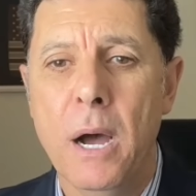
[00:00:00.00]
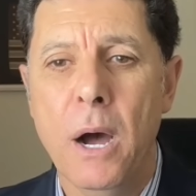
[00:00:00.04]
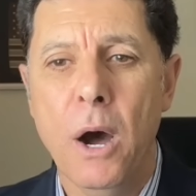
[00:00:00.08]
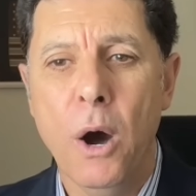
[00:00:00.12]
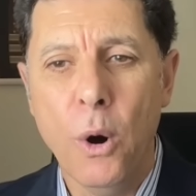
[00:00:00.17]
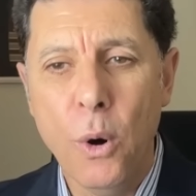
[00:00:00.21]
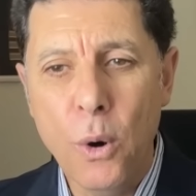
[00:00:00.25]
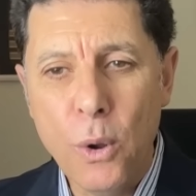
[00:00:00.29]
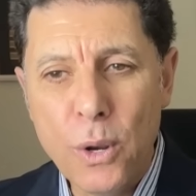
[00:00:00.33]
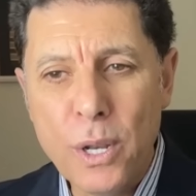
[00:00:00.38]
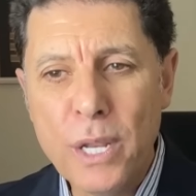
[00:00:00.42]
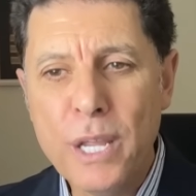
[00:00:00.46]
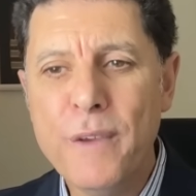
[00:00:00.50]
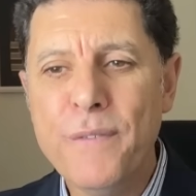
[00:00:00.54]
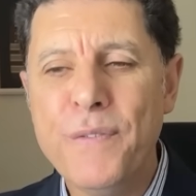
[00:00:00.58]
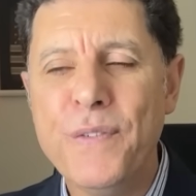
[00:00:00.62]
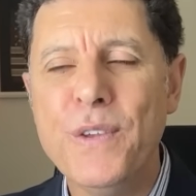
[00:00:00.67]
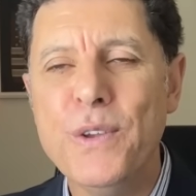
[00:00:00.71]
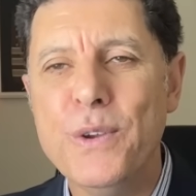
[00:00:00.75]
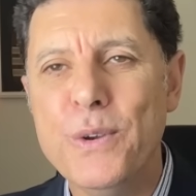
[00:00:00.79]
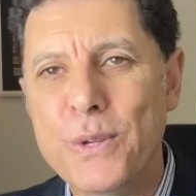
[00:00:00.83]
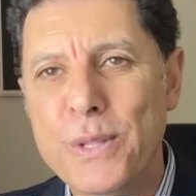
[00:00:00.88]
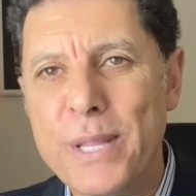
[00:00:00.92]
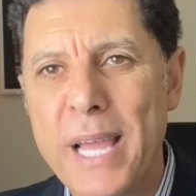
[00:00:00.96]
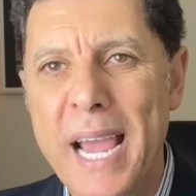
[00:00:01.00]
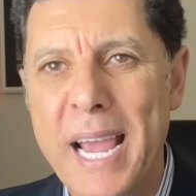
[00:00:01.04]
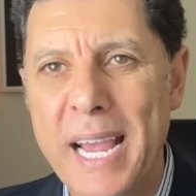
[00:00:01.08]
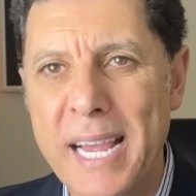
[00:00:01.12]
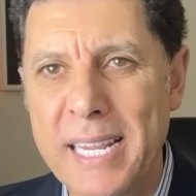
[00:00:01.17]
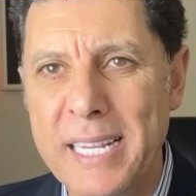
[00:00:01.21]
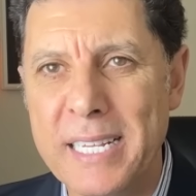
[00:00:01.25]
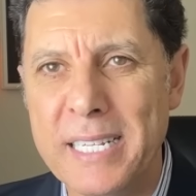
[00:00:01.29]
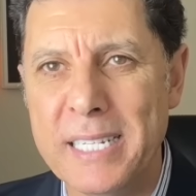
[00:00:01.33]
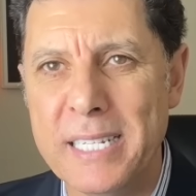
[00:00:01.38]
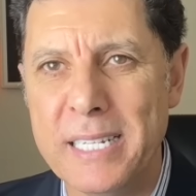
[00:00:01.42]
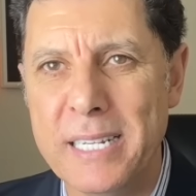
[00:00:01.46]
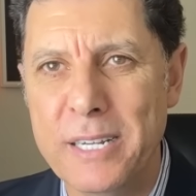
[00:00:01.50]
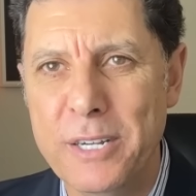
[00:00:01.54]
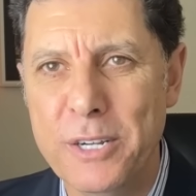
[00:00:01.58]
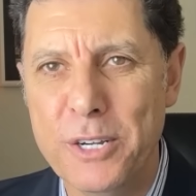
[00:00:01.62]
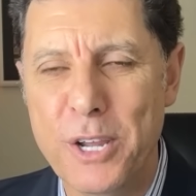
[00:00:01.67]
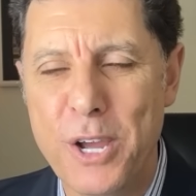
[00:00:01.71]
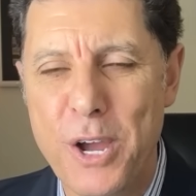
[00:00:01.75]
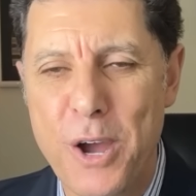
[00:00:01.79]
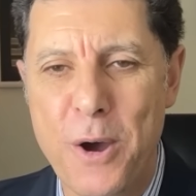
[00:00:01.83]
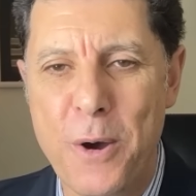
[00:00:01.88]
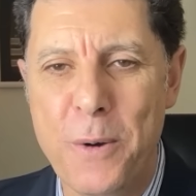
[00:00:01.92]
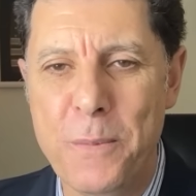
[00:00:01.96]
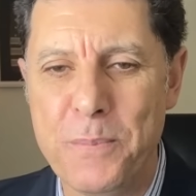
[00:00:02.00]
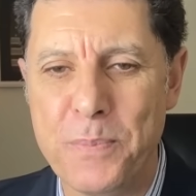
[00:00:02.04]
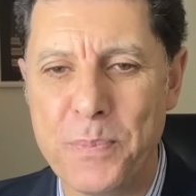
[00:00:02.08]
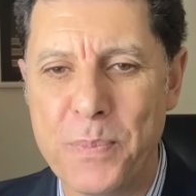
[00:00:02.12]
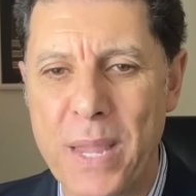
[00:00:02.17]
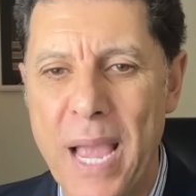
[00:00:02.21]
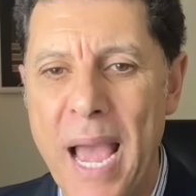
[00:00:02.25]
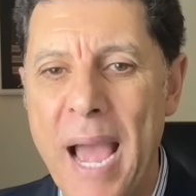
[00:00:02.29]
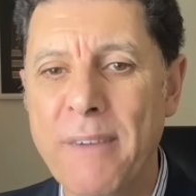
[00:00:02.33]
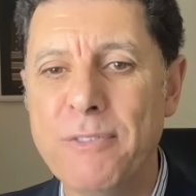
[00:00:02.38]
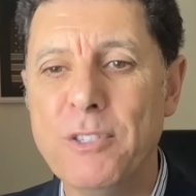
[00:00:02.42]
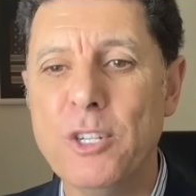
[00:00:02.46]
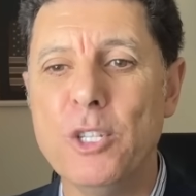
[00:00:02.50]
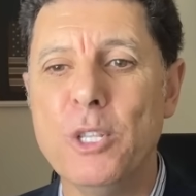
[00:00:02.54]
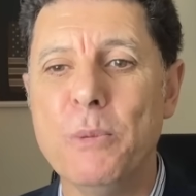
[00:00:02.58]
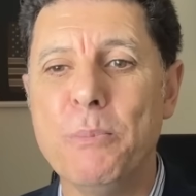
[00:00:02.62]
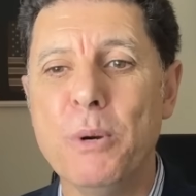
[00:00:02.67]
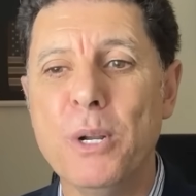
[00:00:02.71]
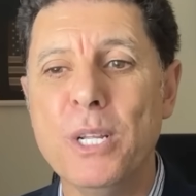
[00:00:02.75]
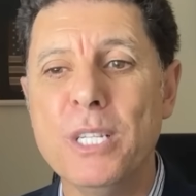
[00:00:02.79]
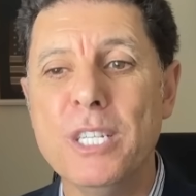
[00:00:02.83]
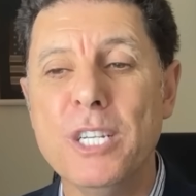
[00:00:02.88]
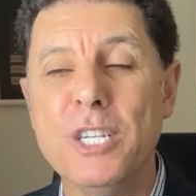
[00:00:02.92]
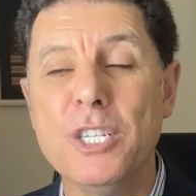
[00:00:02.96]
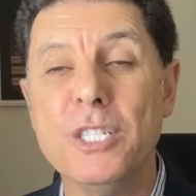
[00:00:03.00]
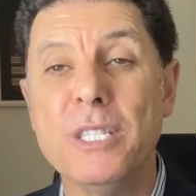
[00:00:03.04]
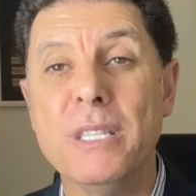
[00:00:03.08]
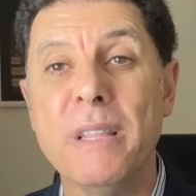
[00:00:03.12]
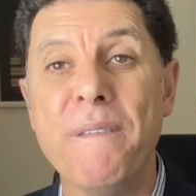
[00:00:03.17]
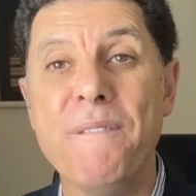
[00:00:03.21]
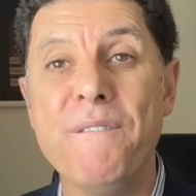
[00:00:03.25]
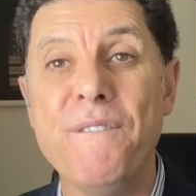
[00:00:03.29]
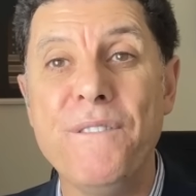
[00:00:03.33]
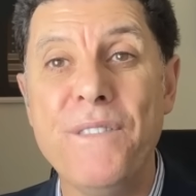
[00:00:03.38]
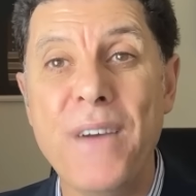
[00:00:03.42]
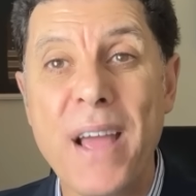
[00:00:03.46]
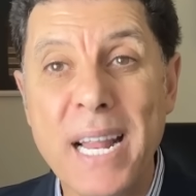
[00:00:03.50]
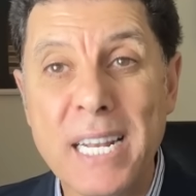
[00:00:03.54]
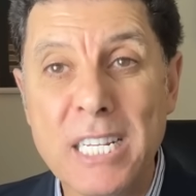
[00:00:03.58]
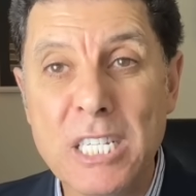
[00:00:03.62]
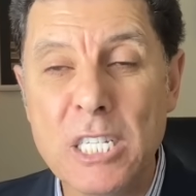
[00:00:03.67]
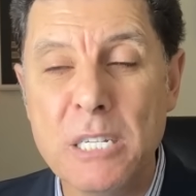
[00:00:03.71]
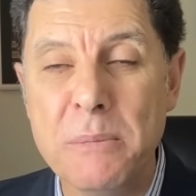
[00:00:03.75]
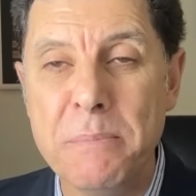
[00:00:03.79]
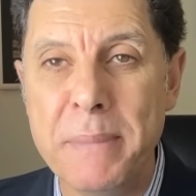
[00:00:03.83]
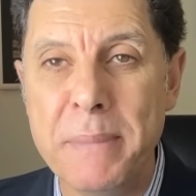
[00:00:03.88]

Only a few days ago, after the British Defense